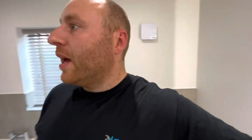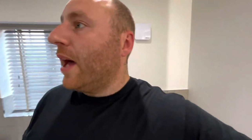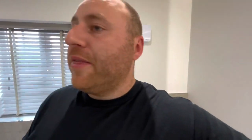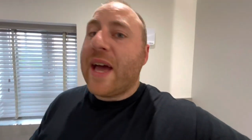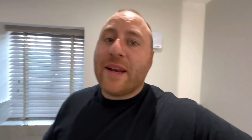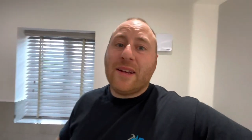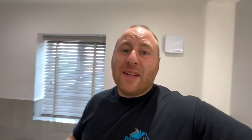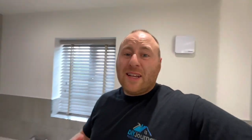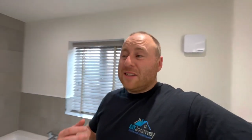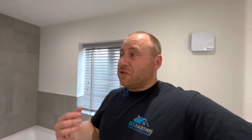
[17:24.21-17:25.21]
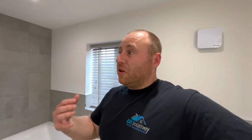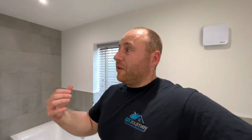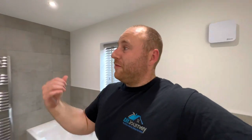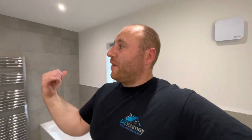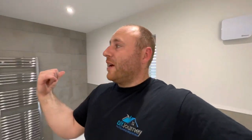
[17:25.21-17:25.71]
And then sort
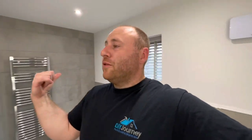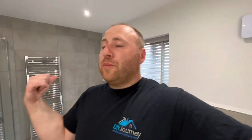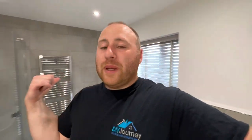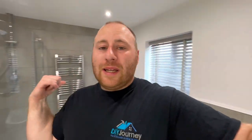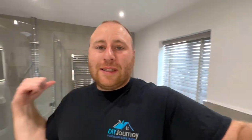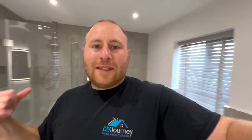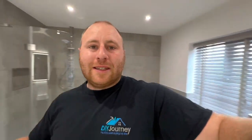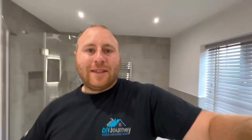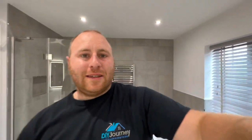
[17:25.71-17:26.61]
of the final piece